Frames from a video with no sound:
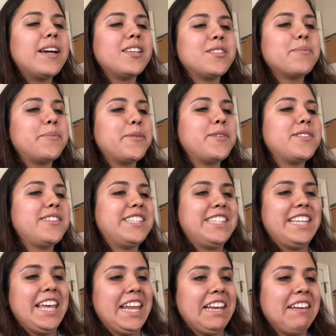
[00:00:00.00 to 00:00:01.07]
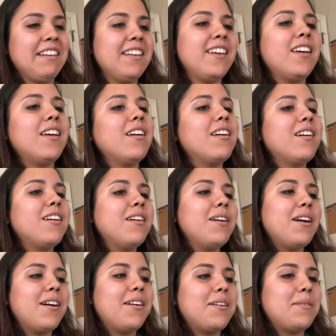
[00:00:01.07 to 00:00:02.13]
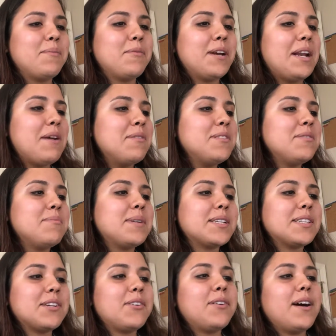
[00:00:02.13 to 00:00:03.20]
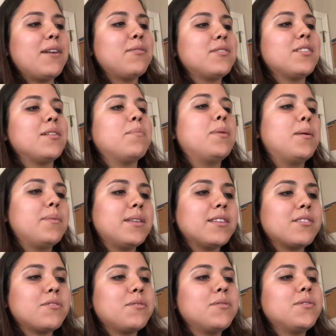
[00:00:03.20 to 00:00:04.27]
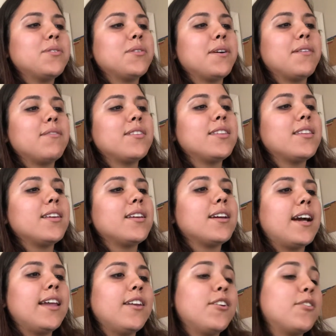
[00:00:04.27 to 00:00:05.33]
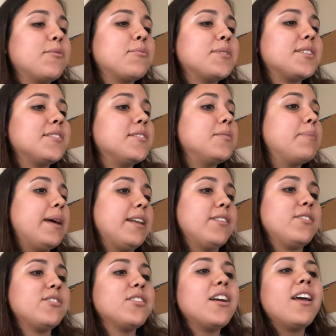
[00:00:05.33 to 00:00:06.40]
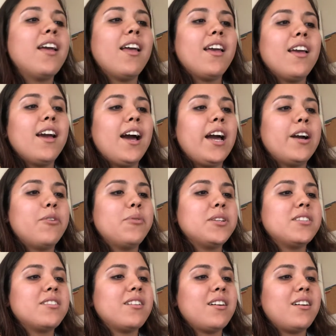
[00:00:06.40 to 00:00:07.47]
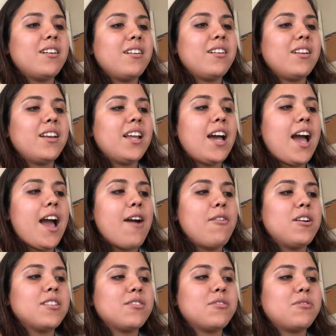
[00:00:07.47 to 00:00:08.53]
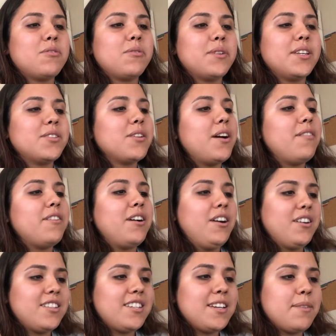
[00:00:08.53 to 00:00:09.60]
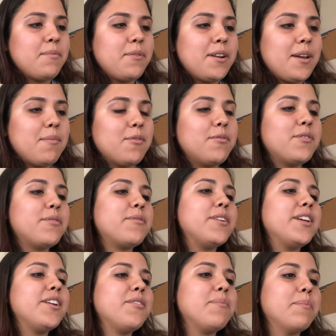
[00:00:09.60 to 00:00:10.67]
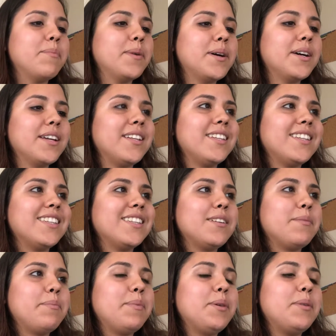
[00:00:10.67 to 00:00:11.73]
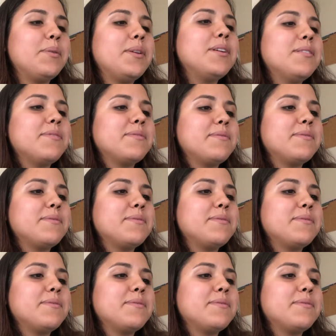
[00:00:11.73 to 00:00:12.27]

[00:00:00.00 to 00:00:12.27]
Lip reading: sports then. When I was in Mexico, I was in a public school, so everything I learned was in Spanish. I always thought I was going to have a hard time when I moved over here, but the beauty of